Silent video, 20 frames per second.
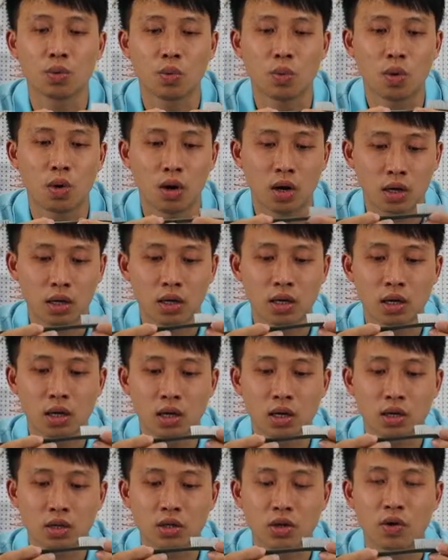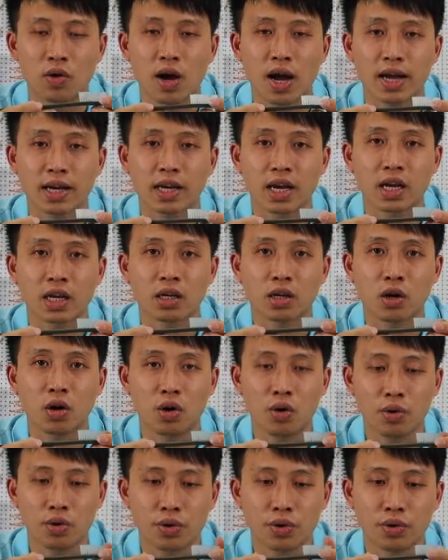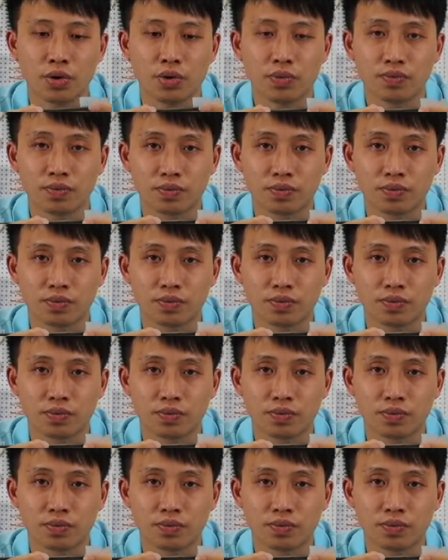want, so I can call you.